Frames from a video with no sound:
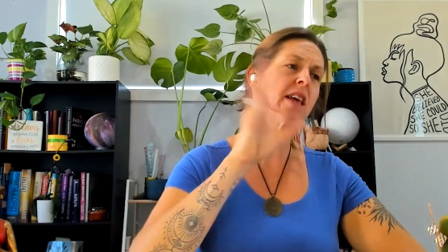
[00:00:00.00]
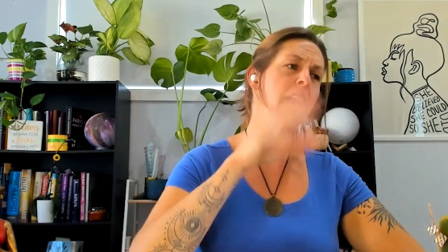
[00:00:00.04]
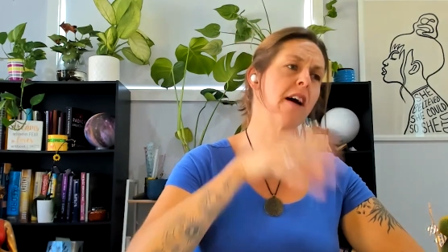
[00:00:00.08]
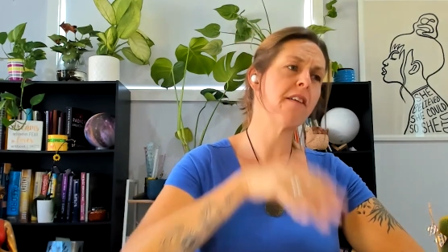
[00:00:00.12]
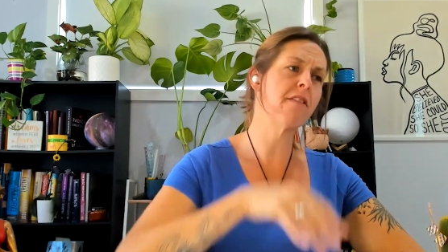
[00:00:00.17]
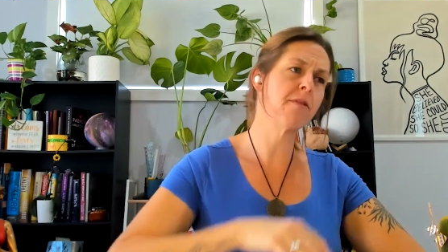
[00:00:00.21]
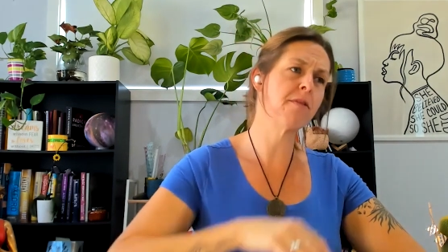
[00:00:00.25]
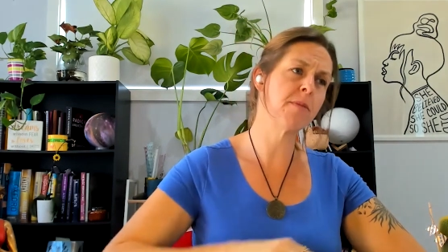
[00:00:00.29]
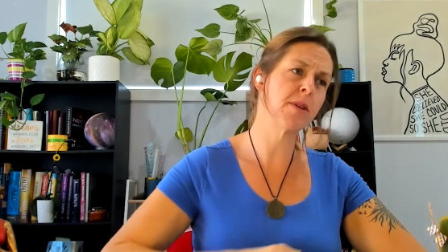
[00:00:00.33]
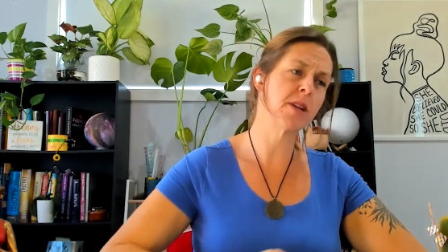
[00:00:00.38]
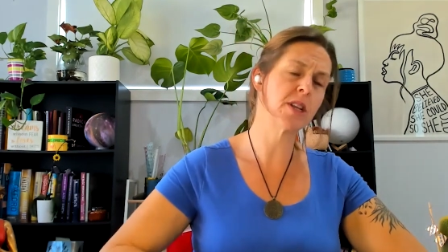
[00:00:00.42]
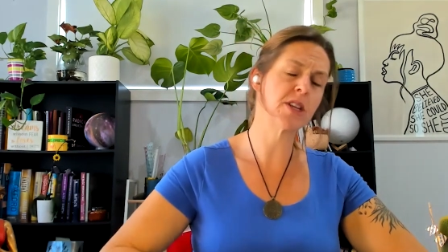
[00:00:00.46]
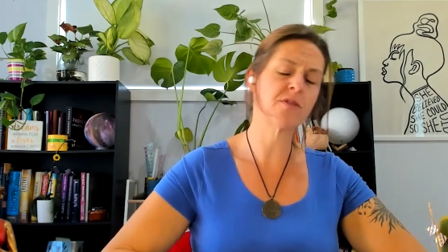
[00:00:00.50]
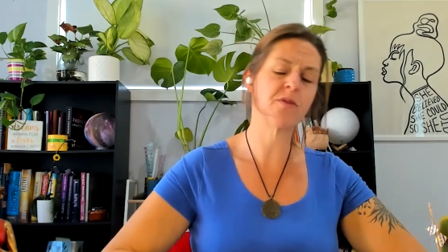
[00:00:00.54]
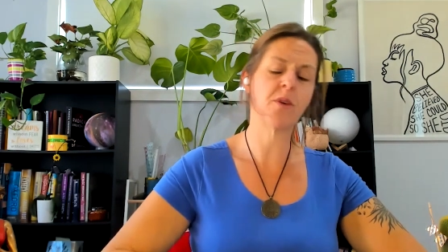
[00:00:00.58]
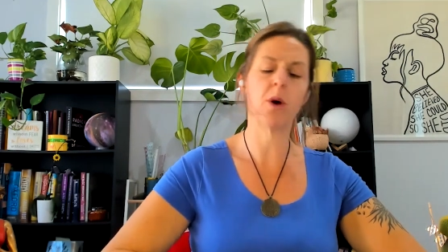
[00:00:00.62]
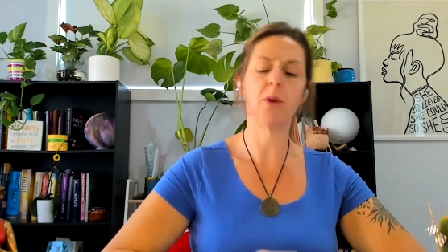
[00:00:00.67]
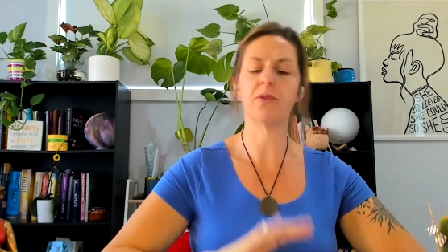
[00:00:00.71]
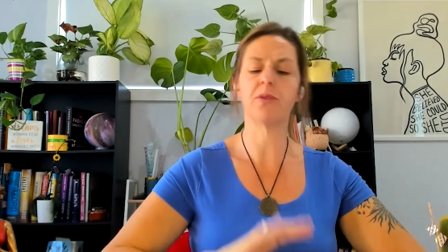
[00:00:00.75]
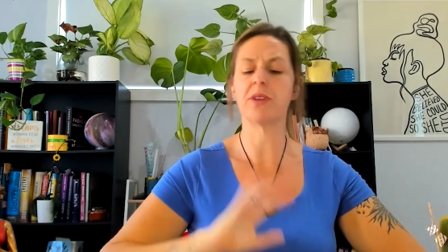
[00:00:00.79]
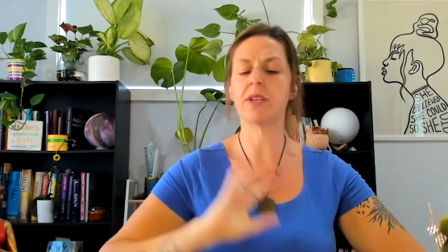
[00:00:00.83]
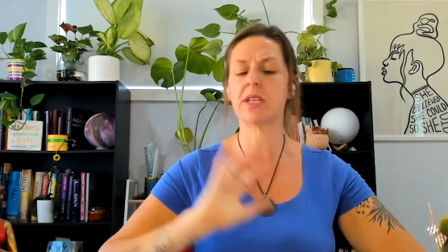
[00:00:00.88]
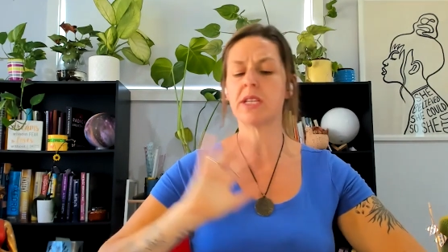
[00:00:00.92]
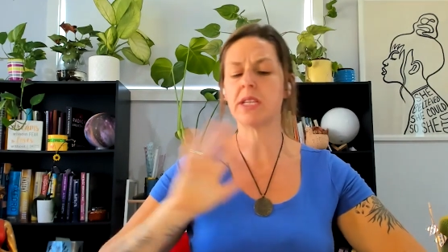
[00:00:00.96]
government's
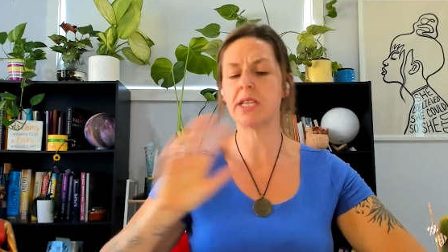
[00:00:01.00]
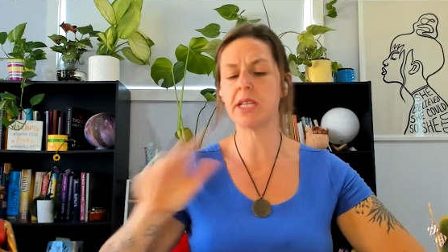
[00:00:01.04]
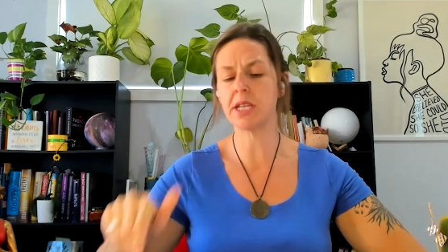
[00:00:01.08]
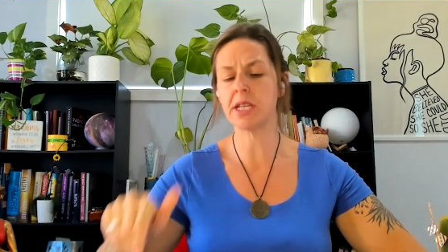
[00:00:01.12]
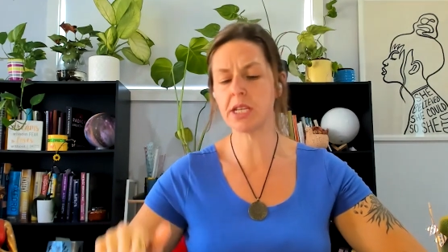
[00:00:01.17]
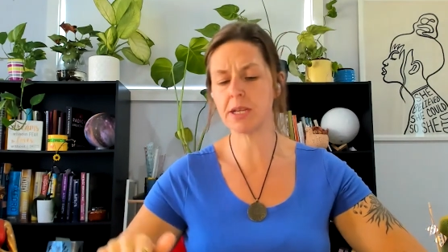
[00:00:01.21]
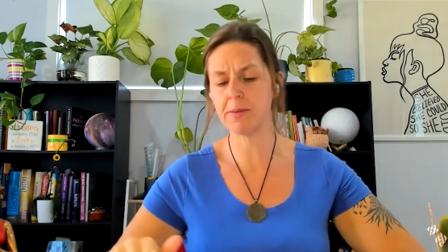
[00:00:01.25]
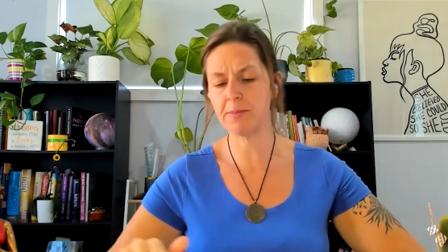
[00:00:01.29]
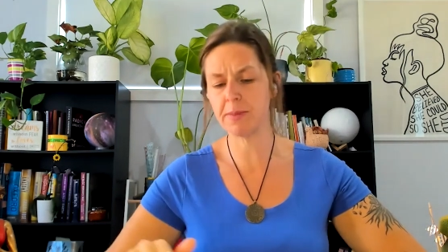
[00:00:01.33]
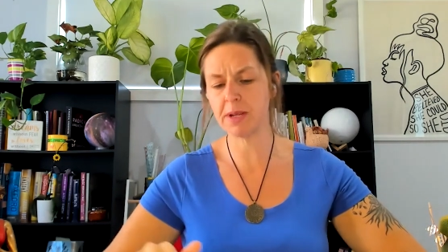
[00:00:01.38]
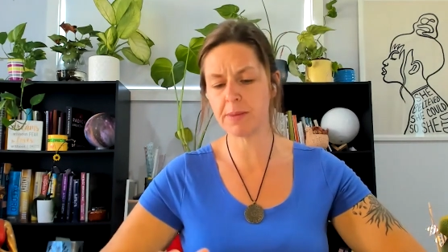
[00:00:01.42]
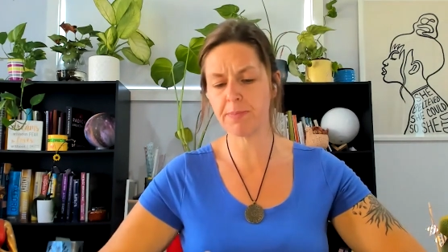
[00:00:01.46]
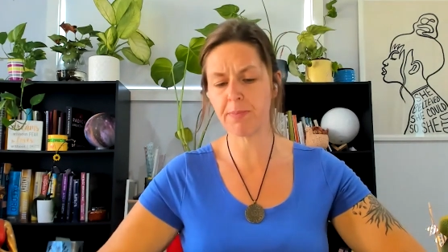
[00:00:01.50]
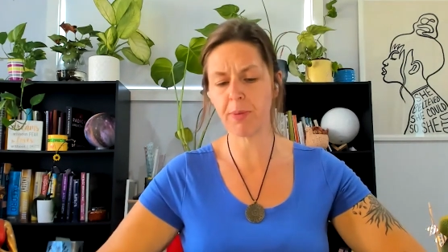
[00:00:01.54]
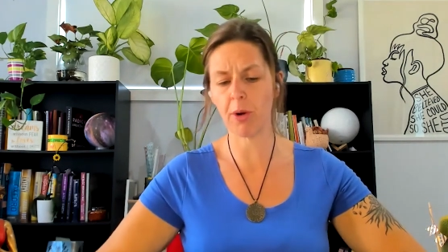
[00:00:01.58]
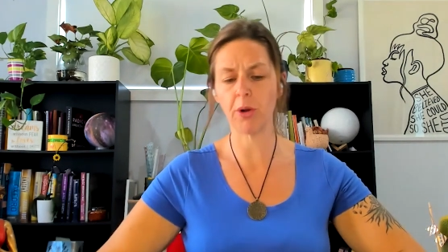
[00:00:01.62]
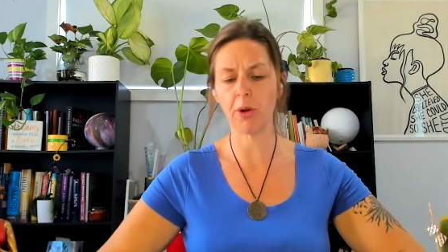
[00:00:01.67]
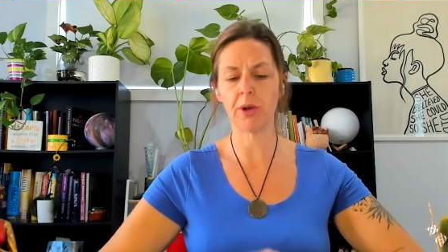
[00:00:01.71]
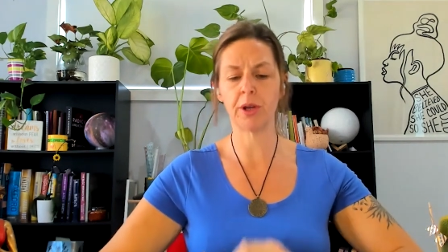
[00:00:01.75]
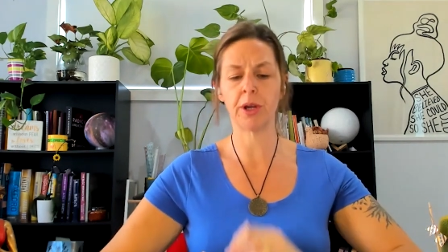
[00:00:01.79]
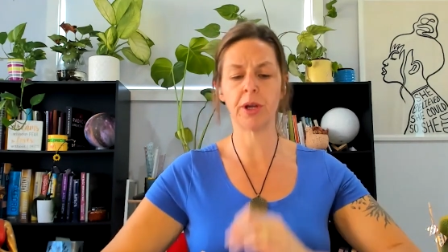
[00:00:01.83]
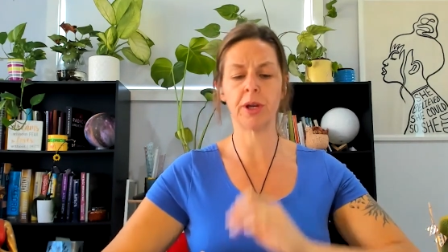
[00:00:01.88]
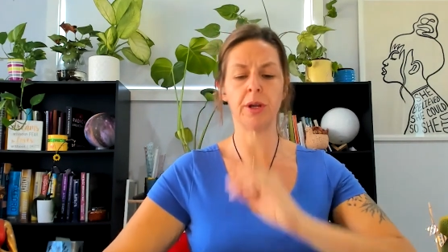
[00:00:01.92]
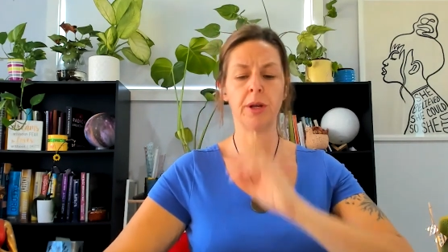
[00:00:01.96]
fault. The system is
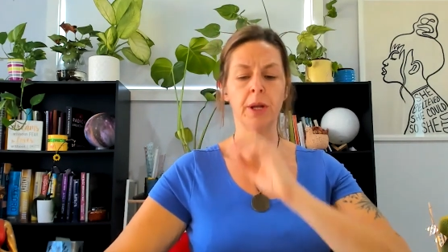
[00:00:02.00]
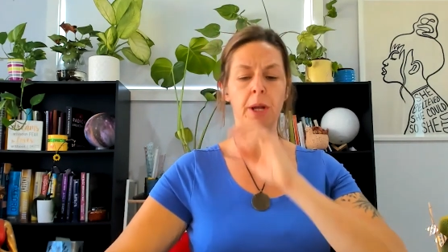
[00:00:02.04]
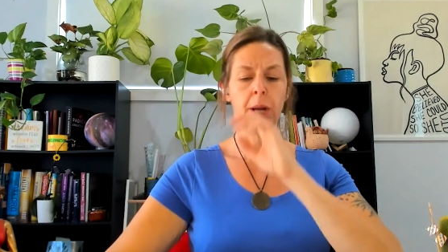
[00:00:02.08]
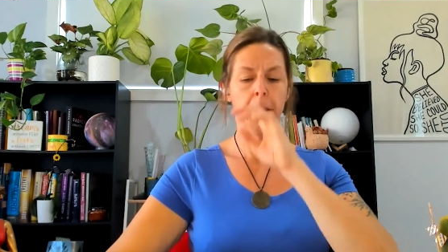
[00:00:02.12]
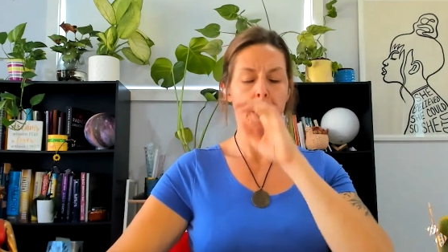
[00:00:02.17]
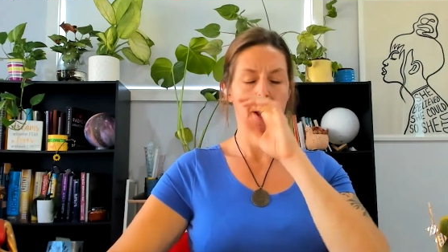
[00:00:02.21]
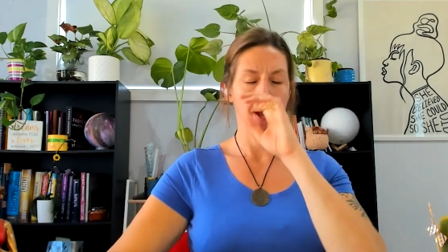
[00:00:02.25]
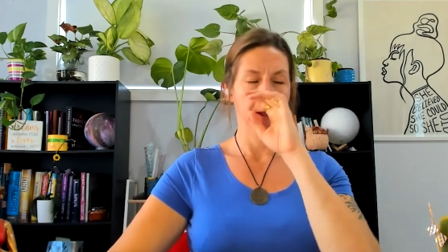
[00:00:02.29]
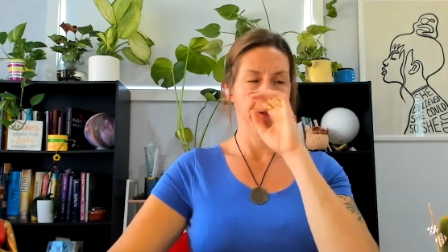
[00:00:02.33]
broken.